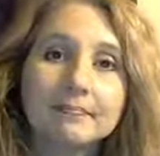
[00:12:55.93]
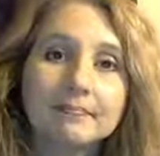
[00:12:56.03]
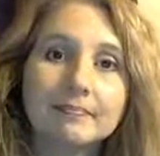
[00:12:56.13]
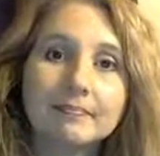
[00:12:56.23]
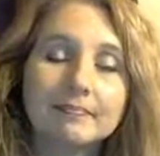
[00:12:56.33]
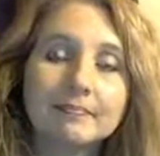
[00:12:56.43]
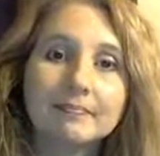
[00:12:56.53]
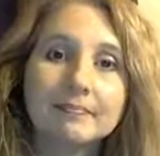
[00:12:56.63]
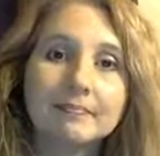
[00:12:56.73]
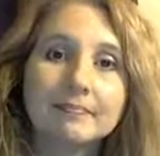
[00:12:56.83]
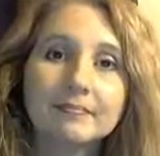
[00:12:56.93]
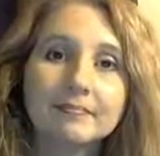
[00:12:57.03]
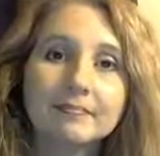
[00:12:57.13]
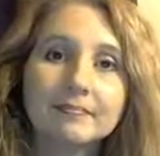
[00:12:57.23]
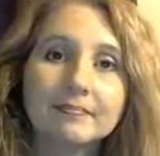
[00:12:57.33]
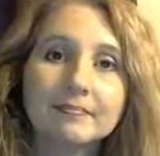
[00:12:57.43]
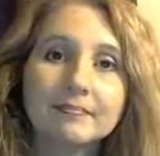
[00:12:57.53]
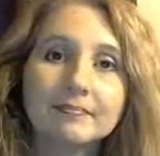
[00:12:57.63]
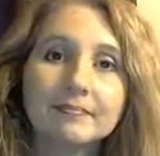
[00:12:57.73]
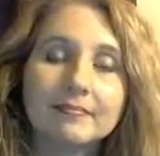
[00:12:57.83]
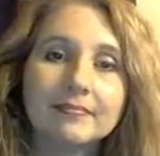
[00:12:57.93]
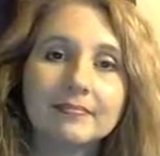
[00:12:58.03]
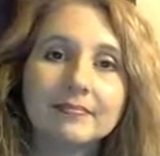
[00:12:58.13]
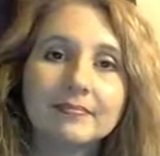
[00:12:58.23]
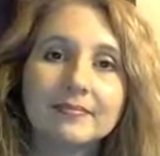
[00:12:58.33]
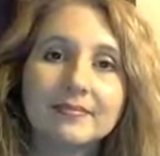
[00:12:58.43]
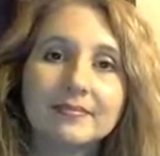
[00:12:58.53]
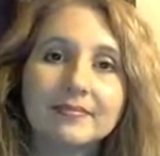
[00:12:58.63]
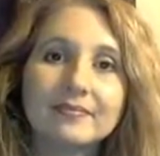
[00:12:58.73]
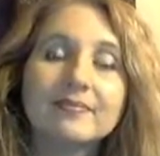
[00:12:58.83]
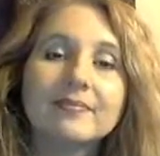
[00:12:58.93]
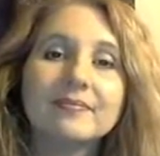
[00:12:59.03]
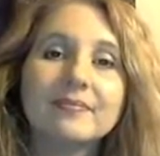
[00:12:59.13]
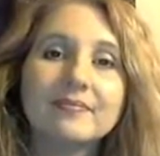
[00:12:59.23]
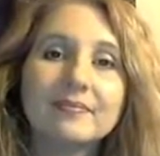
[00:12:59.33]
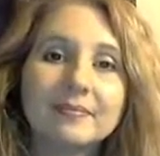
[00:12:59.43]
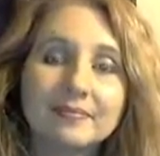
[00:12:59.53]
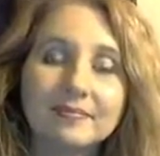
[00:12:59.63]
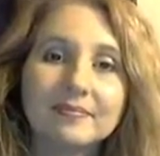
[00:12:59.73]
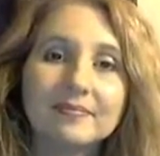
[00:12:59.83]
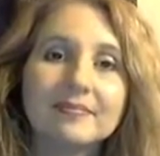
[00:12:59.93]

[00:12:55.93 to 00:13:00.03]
(not speaking)